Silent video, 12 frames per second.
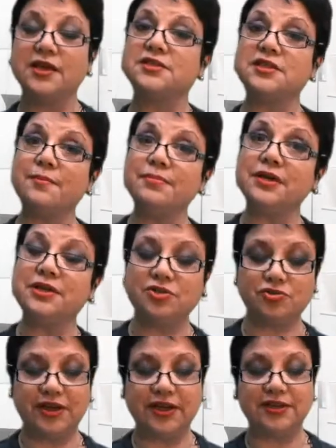Some
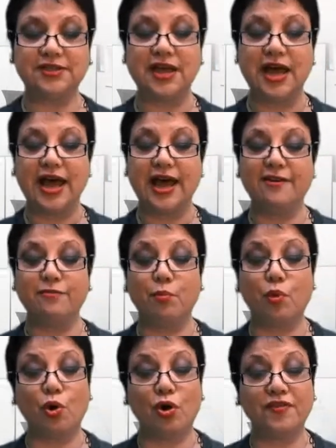countries have
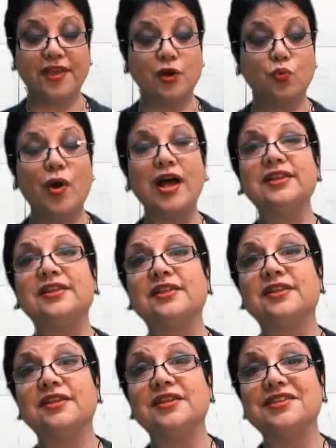more than
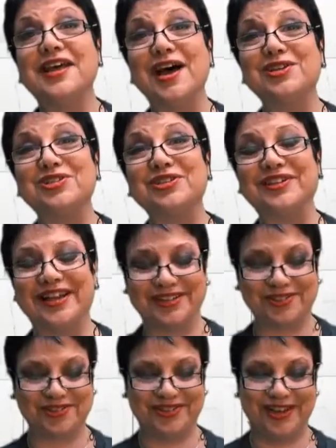one national
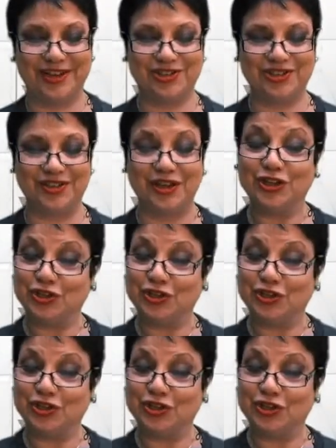association